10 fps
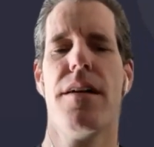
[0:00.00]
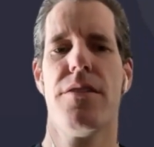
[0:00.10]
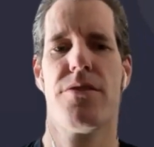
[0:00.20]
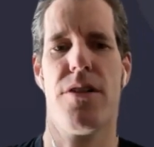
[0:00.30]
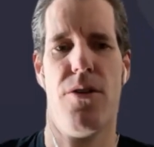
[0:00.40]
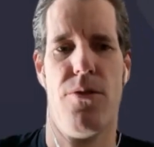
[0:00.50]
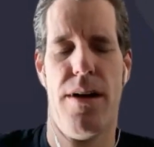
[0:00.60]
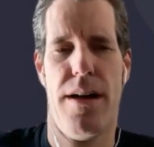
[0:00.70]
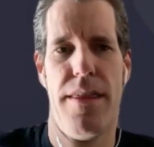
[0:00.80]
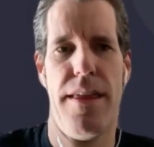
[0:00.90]

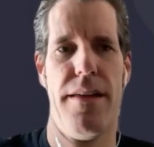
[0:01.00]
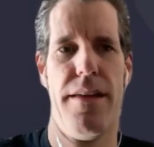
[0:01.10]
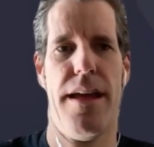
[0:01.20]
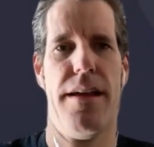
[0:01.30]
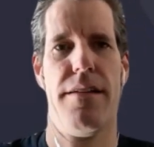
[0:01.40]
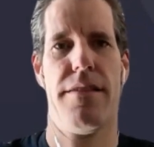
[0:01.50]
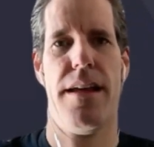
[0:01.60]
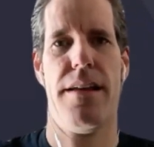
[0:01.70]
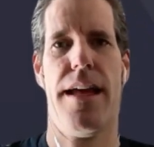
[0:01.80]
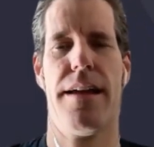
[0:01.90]
So they they
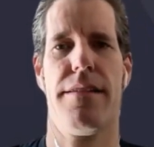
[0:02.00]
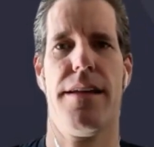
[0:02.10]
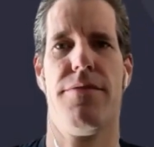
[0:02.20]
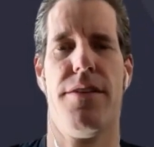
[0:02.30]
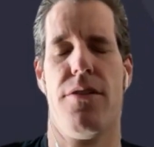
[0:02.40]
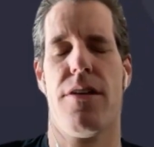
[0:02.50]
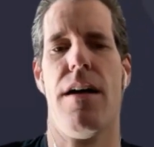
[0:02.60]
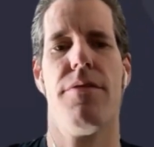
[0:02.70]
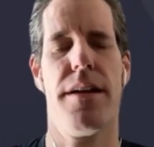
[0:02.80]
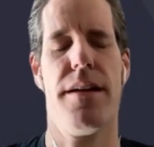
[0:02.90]
they likely feel
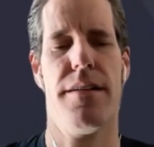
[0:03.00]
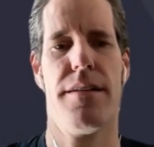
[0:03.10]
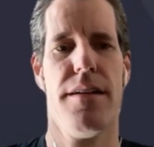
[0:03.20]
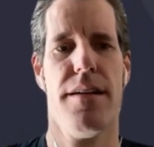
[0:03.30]
confident